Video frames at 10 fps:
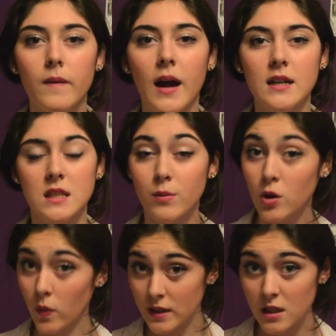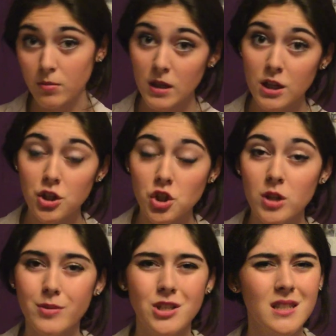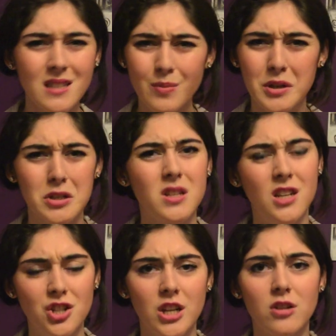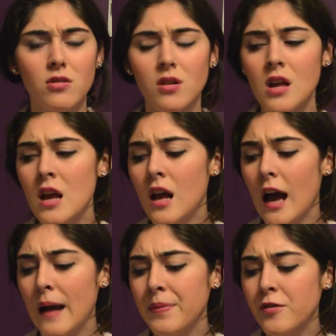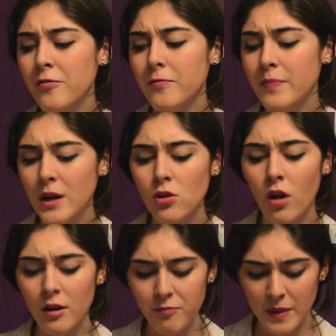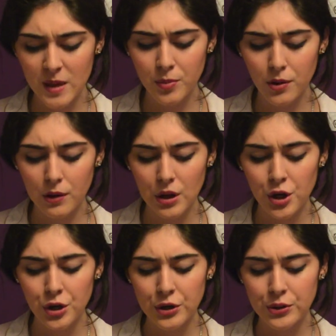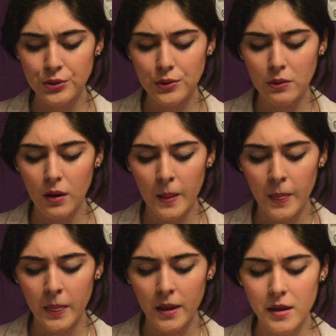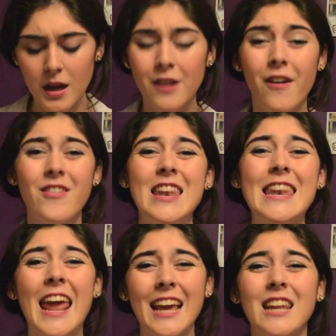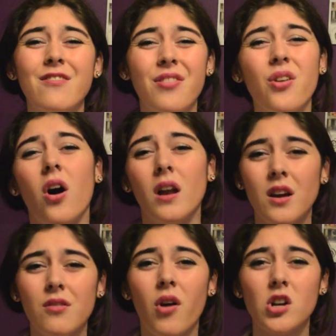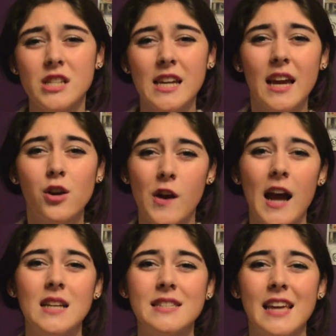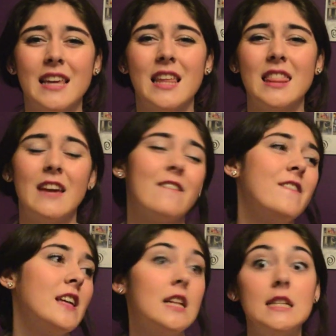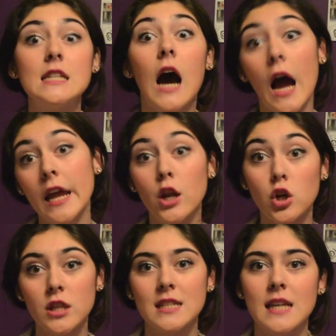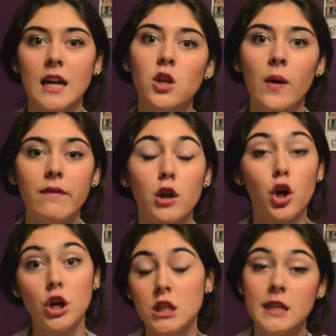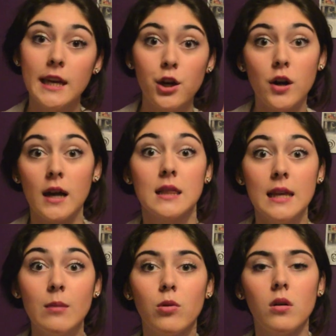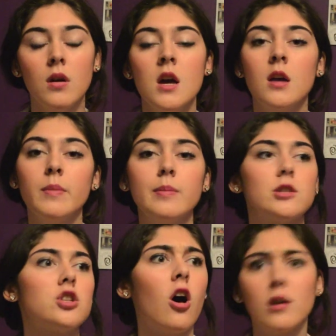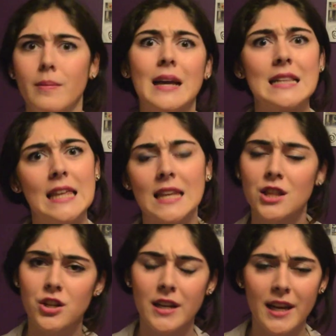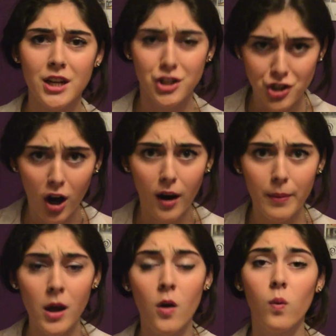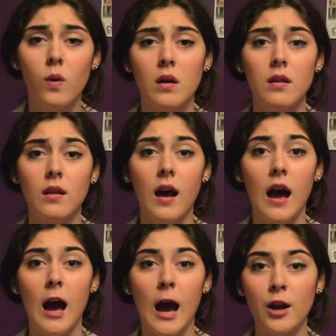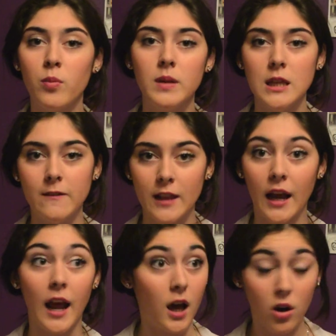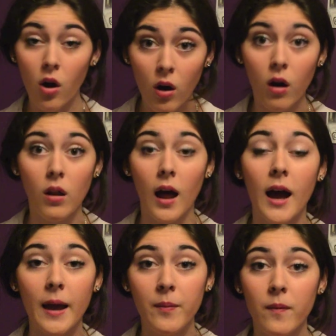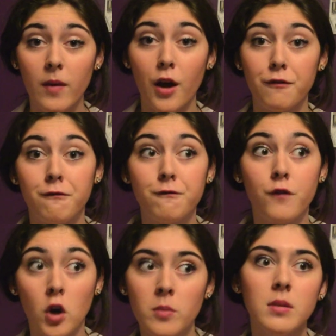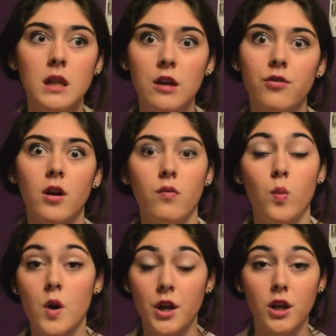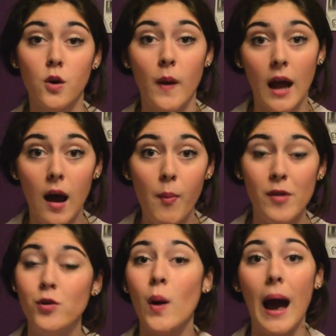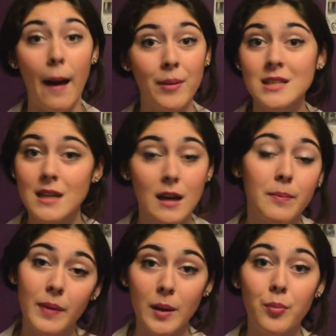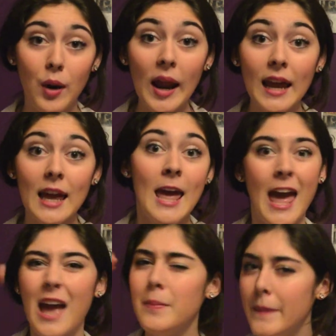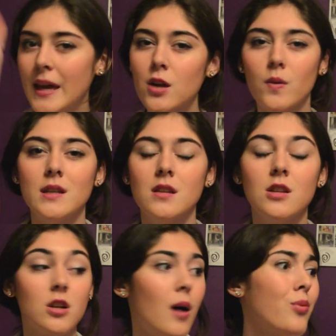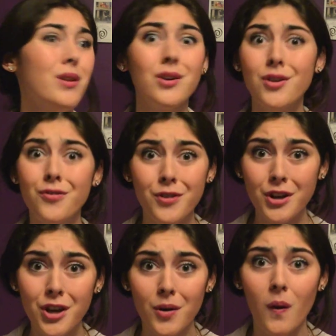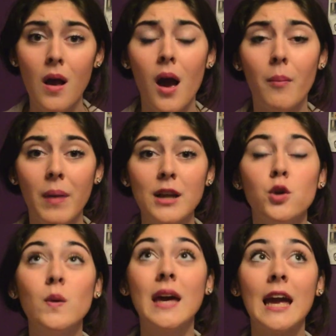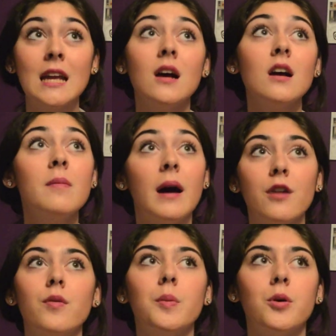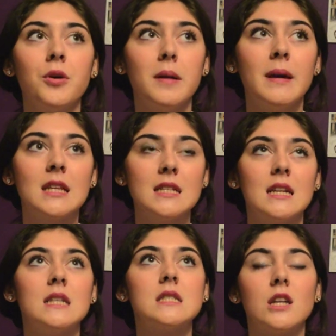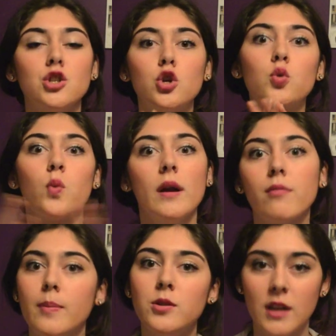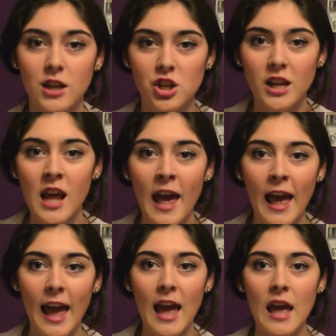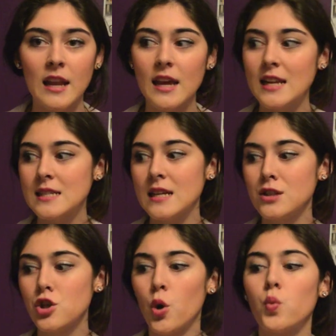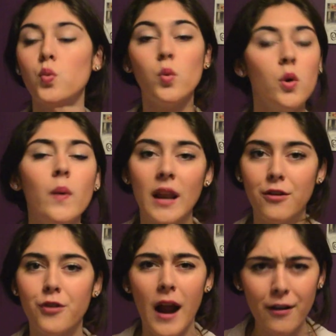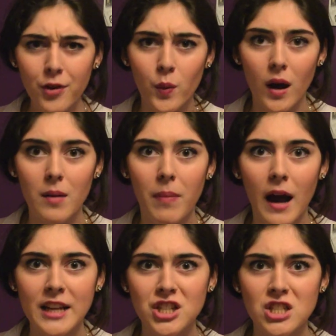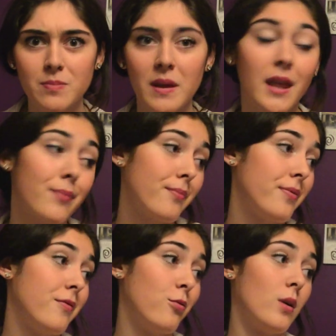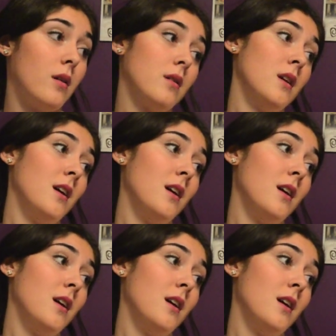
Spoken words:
as someone going into the media industry, but just as a person in general. There've been a lot of people who kind of have a negative thought of RTA grads, saying that they feel entitled. The second you have that RTA grad label, people just automatically think they're going to get a job. Well, I don't believe in that at all. I'm a firm believer of working your way up. If you happen to get a big break and make it right to top, well then good for you. But you cannot come out of a program like this that has such a great reputation and, in a sense, ruin it for everyone by just being like, well,